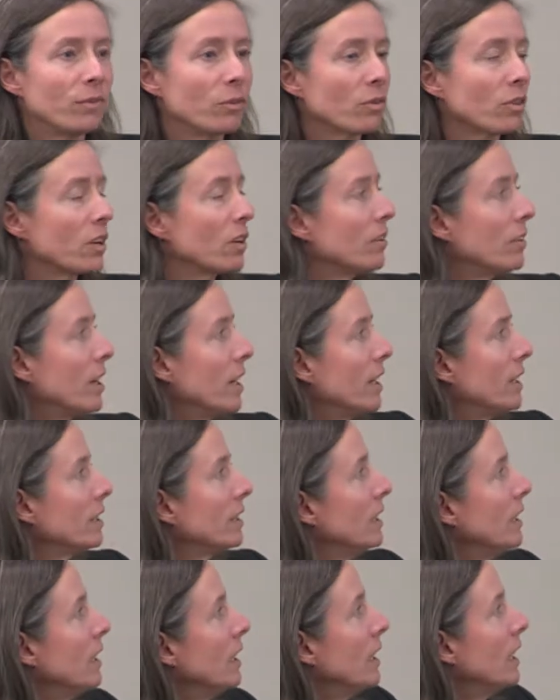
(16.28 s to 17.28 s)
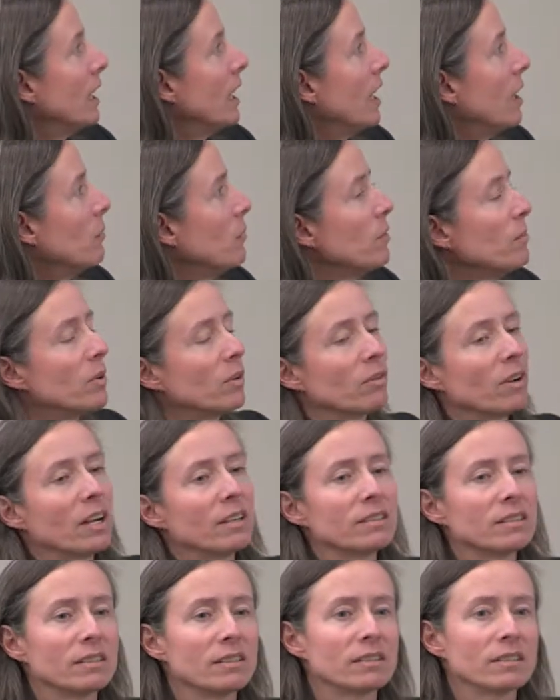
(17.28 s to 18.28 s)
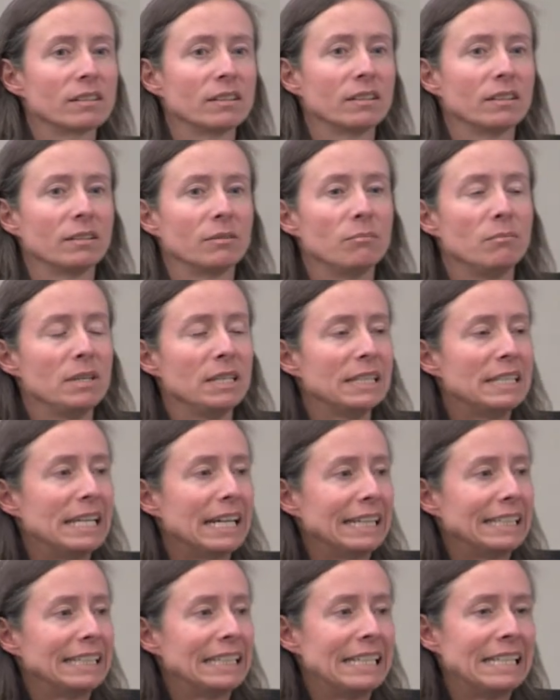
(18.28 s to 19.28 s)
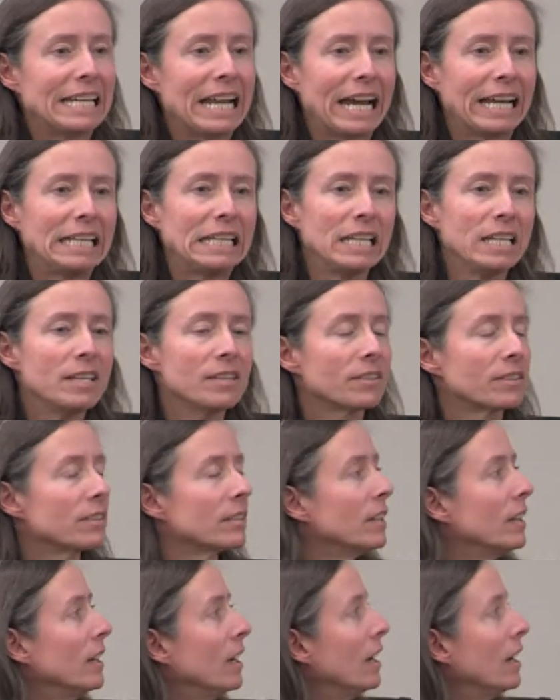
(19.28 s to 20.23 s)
North Carolina. We've been around since the mid-1990s.